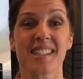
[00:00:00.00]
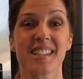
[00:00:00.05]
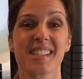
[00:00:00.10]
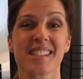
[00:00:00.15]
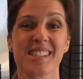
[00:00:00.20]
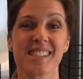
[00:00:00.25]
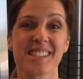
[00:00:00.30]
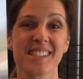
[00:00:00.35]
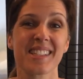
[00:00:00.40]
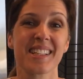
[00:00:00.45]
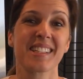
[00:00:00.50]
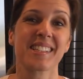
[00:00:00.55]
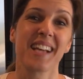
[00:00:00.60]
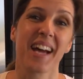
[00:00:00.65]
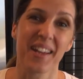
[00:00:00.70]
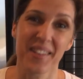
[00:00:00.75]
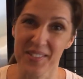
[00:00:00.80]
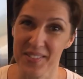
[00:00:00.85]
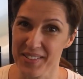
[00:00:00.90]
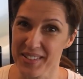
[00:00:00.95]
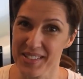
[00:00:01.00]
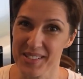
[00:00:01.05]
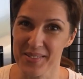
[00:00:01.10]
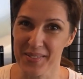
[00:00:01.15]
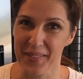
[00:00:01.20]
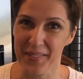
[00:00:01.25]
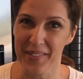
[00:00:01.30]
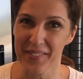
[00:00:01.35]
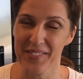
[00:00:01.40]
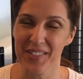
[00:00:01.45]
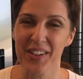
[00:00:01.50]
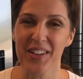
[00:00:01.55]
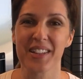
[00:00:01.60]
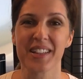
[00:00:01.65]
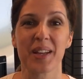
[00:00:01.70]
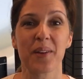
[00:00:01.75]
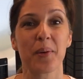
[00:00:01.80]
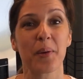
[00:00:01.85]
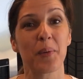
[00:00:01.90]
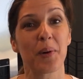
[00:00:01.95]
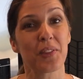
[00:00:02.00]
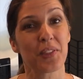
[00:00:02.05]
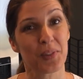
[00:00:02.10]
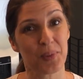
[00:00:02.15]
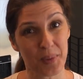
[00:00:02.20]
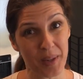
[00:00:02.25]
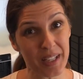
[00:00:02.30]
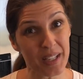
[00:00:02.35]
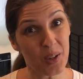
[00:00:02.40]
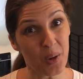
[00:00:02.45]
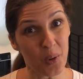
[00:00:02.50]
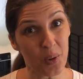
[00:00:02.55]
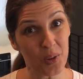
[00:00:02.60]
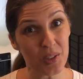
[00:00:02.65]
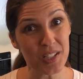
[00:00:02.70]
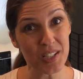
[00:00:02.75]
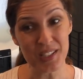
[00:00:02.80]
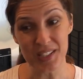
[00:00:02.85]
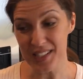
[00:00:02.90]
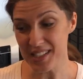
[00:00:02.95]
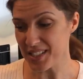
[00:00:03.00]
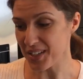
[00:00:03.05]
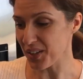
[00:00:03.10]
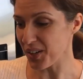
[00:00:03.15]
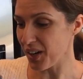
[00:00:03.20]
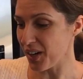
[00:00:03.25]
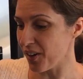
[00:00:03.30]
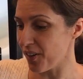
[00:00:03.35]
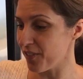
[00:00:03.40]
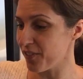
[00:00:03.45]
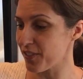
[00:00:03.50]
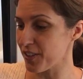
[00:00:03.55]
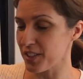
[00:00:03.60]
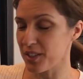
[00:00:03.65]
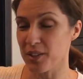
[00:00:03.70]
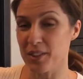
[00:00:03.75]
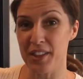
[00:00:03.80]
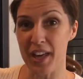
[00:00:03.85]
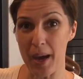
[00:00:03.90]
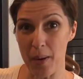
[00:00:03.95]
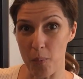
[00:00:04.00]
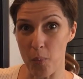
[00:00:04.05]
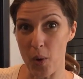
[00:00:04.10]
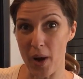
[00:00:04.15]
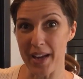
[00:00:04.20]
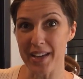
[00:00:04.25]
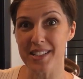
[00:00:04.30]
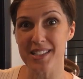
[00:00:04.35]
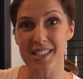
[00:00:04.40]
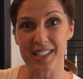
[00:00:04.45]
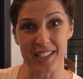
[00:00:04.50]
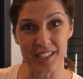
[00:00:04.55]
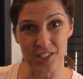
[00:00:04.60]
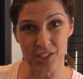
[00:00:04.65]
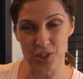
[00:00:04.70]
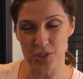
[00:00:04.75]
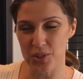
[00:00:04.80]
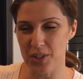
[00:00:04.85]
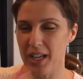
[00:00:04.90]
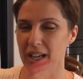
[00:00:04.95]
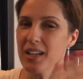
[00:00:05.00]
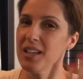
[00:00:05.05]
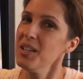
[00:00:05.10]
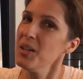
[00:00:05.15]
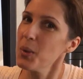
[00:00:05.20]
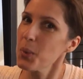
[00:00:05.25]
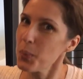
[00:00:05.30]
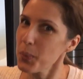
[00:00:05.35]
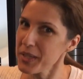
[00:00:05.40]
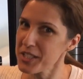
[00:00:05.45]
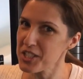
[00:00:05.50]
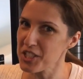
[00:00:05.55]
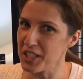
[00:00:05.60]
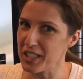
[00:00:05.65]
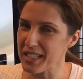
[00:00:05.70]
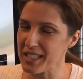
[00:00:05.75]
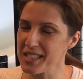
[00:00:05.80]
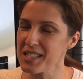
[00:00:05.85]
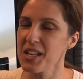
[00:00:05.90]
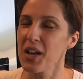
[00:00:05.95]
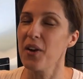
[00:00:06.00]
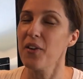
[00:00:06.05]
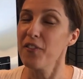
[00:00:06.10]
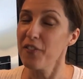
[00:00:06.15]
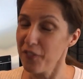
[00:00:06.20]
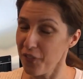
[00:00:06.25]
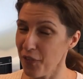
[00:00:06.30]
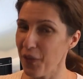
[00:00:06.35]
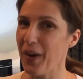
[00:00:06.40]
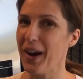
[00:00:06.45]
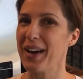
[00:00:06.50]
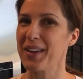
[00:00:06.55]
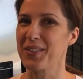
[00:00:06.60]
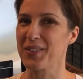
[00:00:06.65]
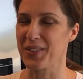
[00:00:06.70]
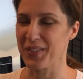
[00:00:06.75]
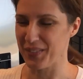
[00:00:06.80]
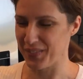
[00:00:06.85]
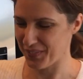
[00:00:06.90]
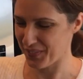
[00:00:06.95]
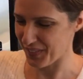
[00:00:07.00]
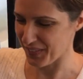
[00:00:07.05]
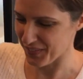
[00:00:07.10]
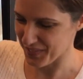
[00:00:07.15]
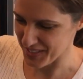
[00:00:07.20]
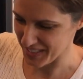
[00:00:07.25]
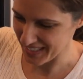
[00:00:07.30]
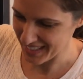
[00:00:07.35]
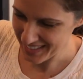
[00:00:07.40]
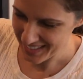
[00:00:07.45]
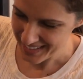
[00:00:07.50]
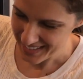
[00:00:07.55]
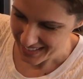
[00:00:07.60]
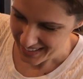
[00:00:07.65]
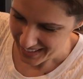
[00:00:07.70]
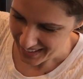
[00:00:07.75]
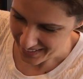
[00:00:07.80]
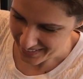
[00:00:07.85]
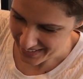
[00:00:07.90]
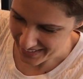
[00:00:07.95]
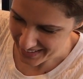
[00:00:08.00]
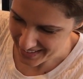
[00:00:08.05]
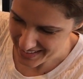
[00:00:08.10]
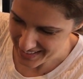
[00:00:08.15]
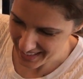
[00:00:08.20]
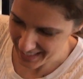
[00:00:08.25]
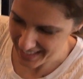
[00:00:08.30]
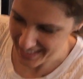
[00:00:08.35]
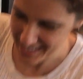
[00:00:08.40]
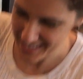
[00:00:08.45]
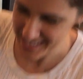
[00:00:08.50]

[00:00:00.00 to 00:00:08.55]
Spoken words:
600 is what we've got in there. We want 3/4 of that weight in sugar, which is 450. I'm going to tear the